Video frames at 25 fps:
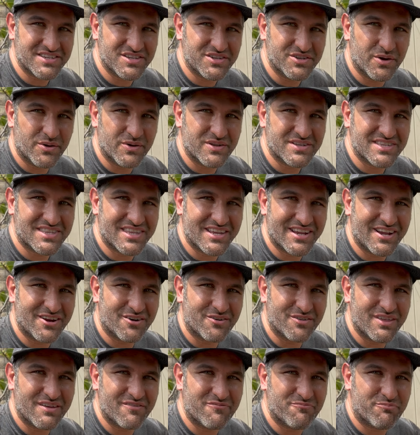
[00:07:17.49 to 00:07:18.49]
You notice that here
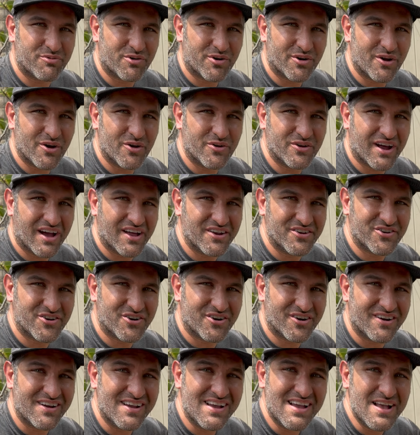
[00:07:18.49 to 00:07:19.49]
they've burrowed
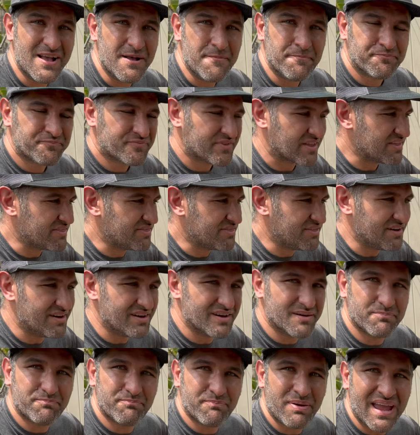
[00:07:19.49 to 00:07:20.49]
under
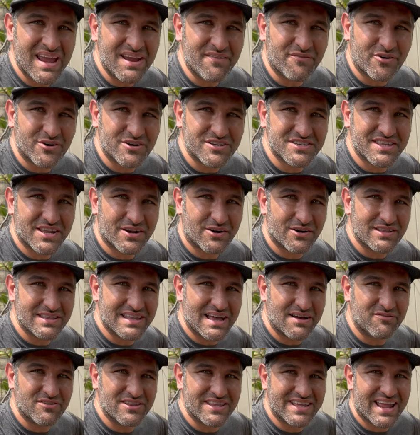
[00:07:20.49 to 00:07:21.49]
the pavers that are
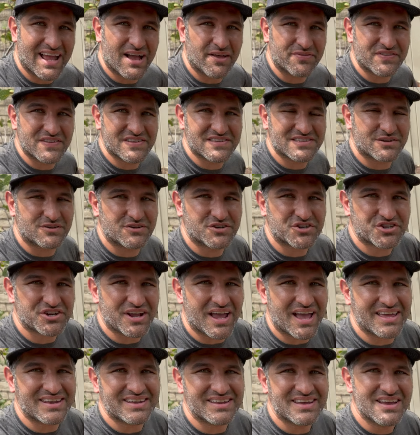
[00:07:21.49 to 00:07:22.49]
leveling out this little
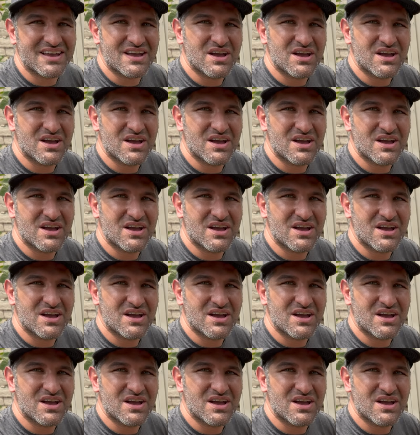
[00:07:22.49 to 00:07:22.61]
shed.